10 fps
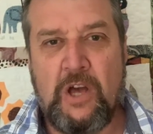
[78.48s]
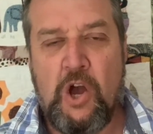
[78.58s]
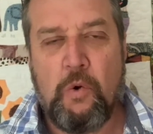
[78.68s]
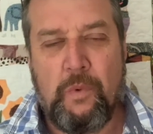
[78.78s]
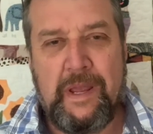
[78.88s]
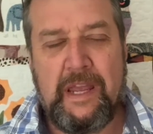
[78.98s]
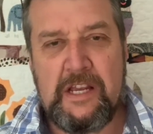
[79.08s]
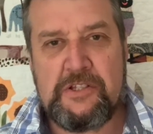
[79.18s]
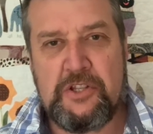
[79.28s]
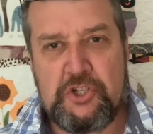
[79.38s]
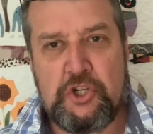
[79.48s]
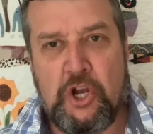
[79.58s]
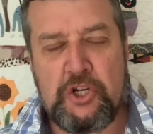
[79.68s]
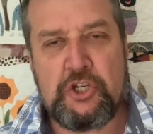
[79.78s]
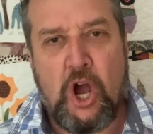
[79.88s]
We as the
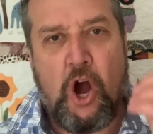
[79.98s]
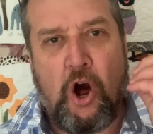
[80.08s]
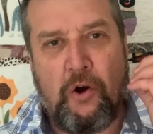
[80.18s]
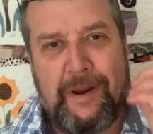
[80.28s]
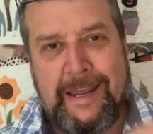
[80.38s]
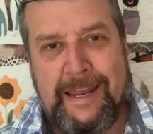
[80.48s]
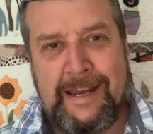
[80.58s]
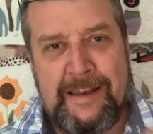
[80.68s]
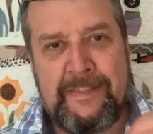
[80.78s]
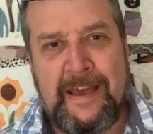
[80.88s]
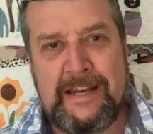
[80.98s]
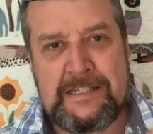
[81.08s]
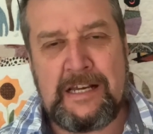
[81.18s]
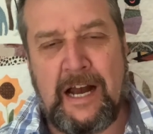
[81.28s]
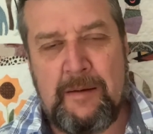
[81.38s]
church are in that
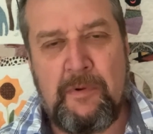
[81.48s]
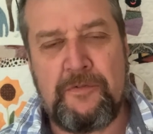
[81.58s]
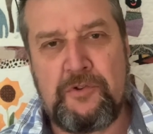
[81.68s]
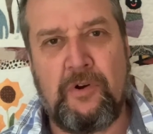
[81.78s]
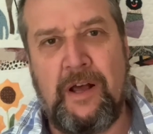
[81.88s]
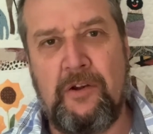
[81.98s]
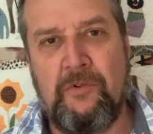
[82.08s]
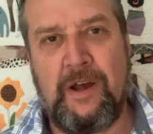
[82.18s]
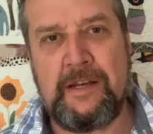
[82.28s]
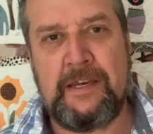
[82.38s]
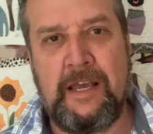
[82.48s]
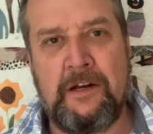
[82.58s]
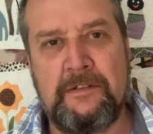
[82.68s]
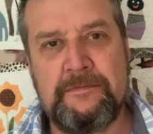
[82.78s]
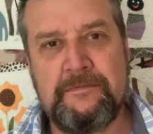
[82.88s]
time of trial right
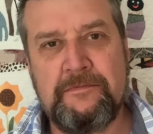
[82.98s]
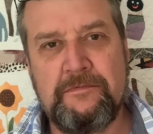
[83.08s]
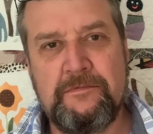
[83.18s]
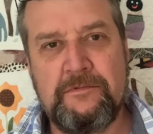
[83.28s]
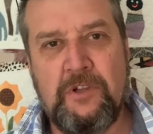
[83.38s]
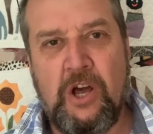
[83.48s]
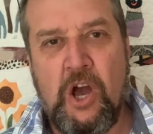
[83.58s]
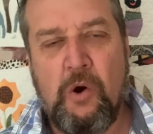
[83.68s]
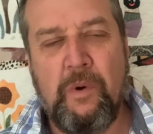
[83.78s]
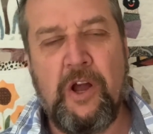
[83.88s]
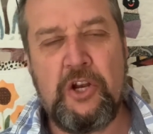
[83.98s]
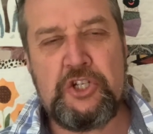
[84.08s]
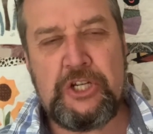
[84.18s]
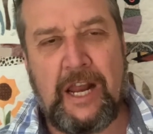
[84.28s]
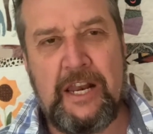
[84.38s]
now. We are
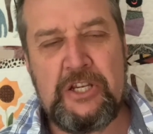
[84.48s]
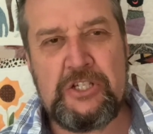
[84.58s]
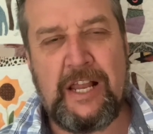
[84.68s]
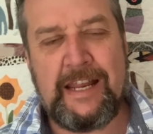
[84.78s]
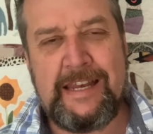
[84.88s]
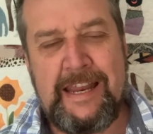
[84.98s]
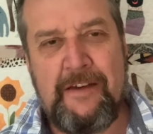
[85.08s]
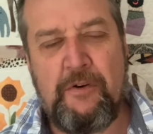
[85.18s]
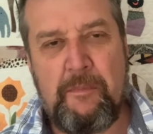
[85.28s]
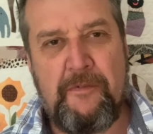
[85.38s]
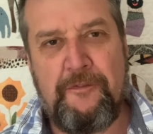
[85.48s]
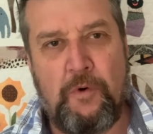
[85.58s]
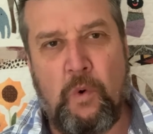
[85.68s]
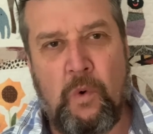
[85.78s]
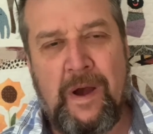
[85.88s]
challenged like never
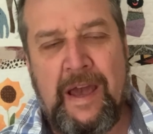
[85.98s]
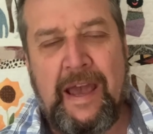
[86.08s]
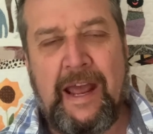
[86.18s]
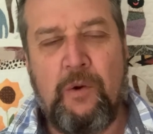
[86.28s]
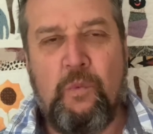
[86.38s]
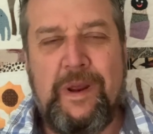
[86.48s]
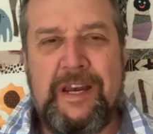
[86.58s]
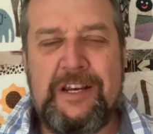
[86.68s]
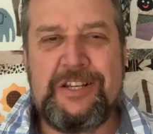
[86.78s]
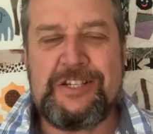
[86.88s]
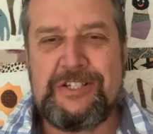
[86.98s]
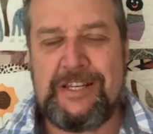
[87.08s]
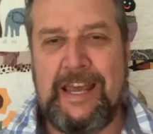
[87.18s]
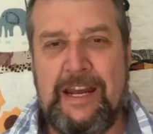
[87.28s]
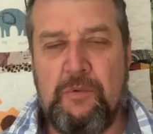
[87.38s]
before, and we need to
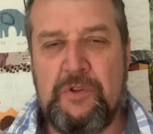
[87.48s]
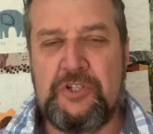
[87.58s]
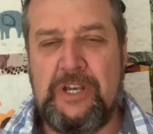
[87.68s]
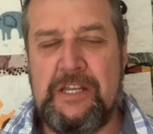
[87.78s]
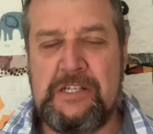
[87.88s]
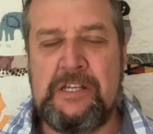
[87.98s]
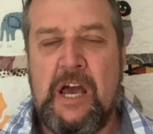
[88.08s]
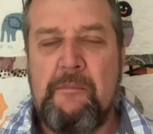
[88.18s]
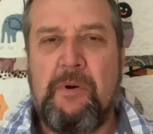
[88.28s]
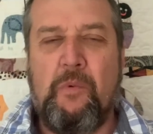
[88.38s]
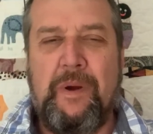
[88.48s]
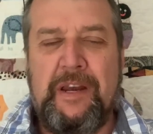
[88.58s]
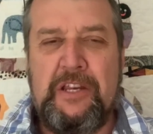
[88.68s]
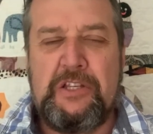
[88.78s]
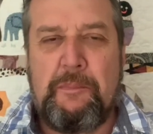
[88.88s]
stand with Jesus, but we
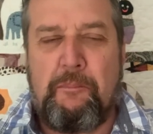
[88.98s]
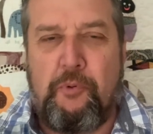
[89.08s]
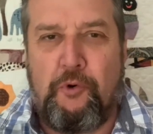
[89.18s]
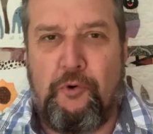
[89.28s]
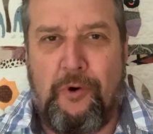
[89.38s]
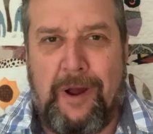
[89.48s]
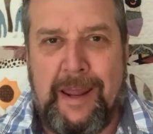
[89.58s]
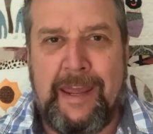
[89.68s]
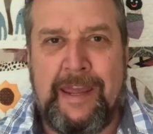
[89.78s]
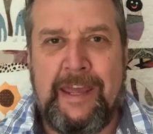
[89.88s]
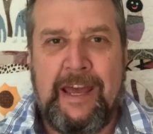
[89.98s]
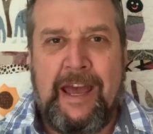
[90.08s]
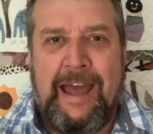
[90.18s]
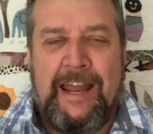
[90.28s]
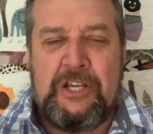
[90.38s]
need to pray
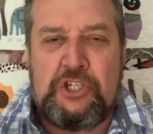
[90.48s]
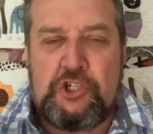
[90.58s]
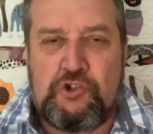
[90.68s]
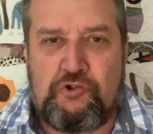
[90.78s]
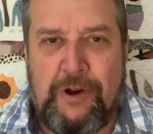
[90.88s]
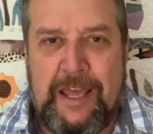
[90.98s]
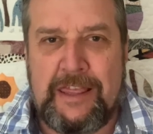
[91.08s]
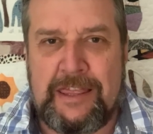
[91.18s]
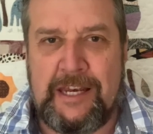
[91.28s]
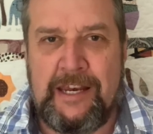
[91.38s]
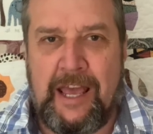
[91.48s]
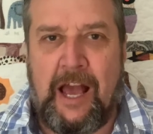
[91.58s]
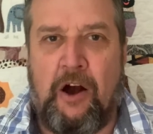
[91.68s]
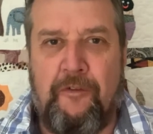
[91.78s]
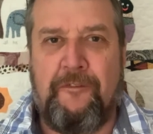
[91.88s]
and strengthen
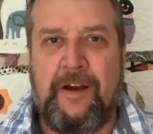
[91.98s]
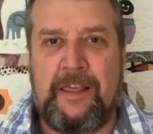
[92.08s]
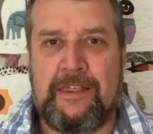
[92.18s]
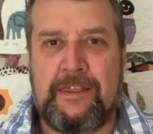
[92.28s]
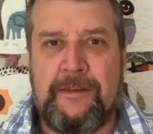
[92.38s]
our faith.